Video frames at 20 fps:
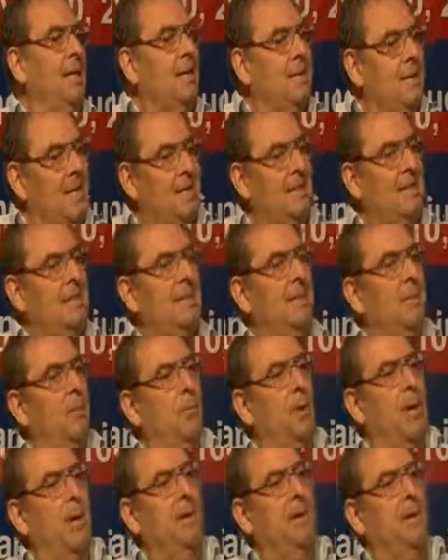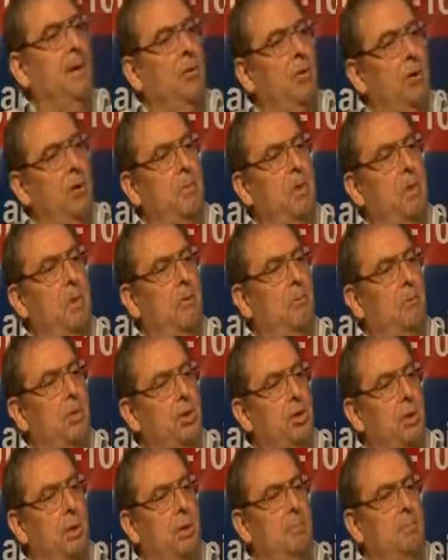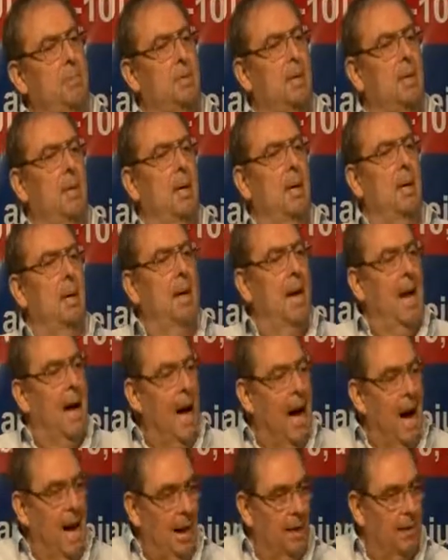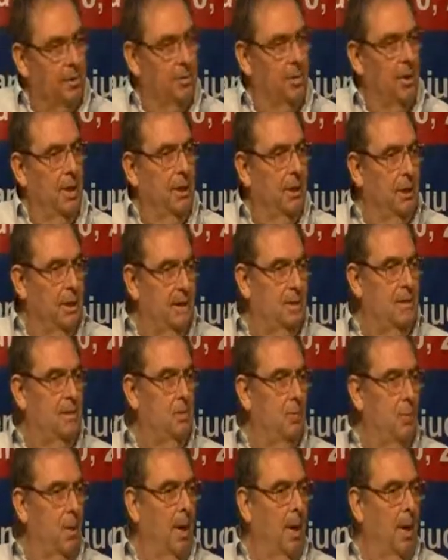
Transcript: This is the way criminal regimes act. And this is